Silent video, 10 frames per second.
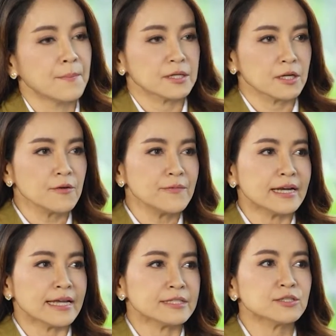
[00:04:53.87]
But
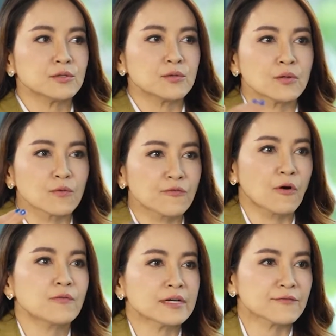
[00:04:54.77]
currently, to look
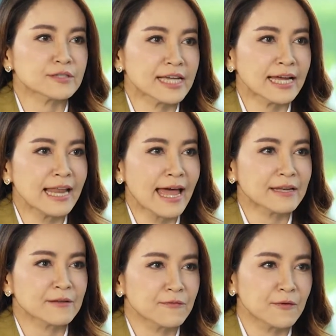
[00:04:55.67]
forward for
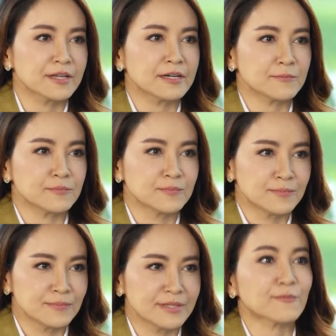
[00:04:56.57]
Thailand, for the
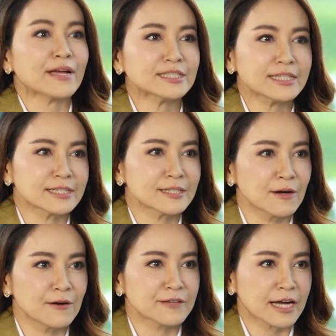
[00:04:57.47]
direction
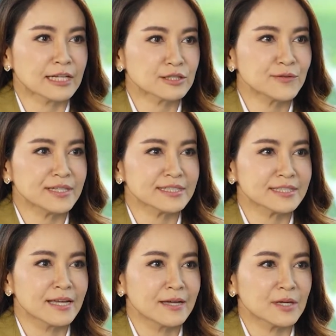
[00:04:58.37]
of the
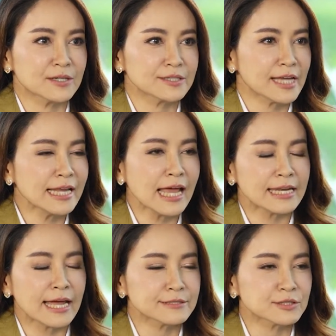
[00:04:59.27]
countries, because
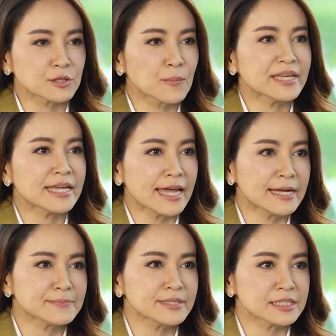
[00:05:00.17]
Thailand has so many
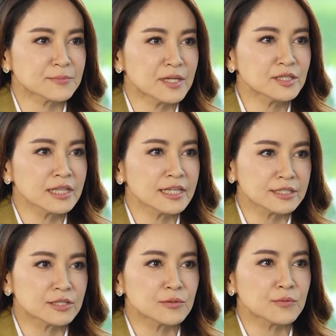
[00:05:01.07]
aims, especially
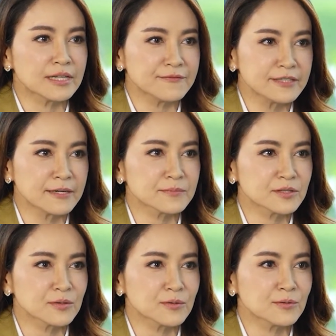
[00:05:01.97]
to lift up
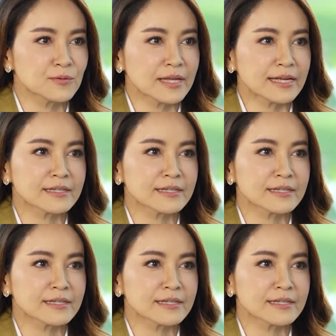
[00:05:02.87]
to